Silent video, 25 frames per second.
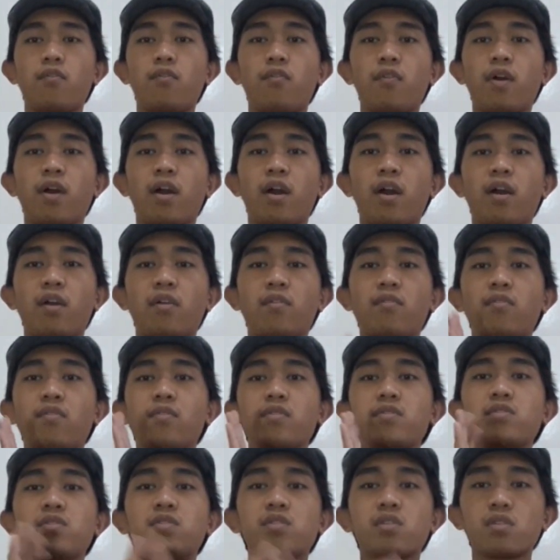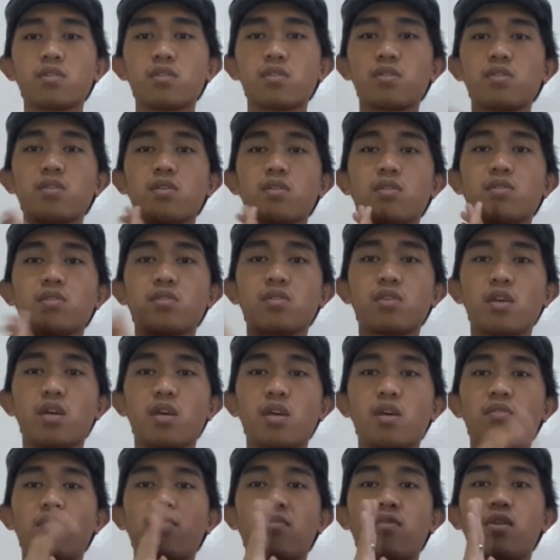5, 6,
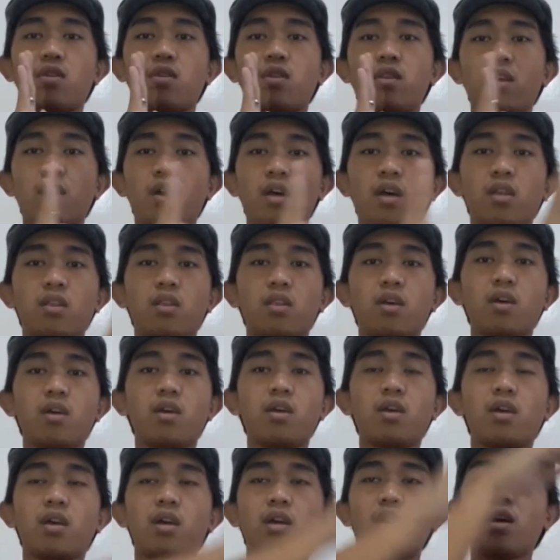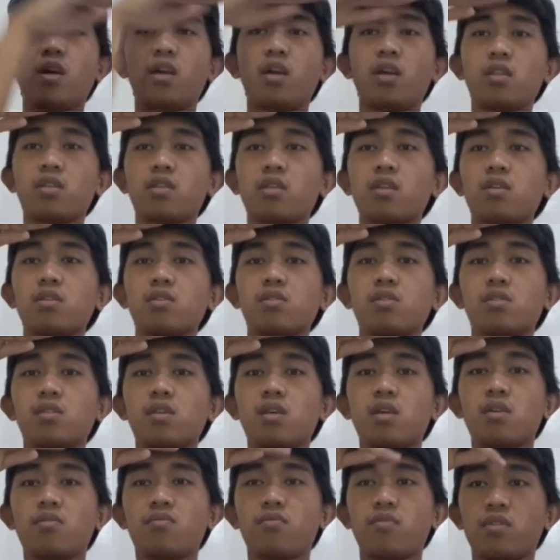7, and 8,
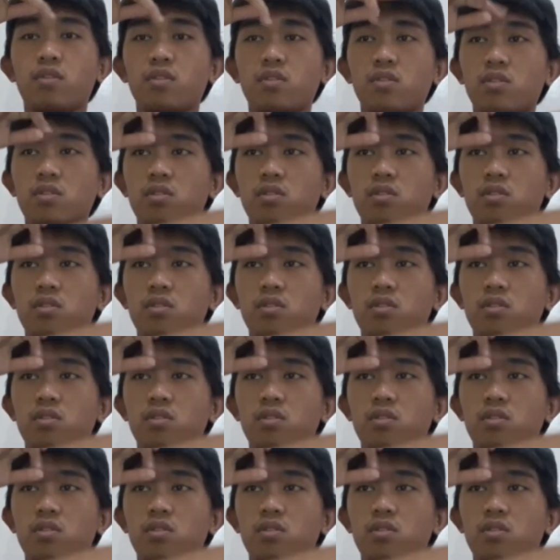7,